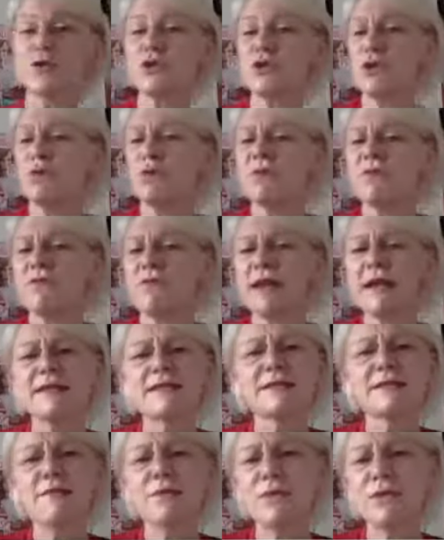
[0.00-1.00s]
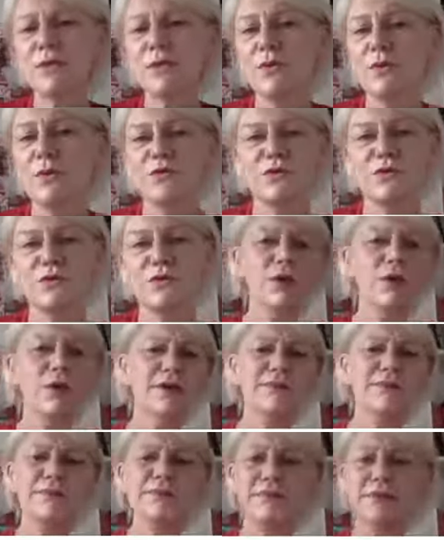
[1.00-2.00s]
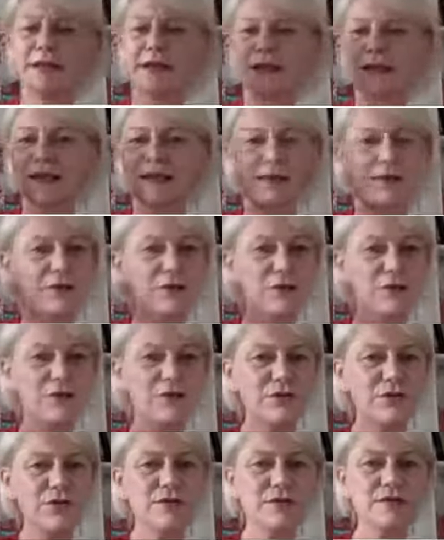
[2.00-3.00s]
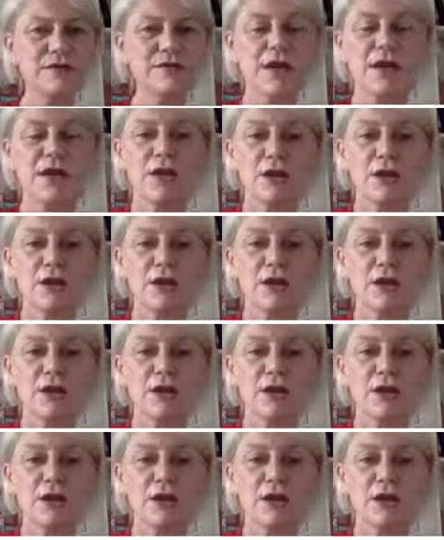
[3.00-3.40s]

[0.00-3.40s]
Do you want to fly to the moon? Do you want to, you know, do this?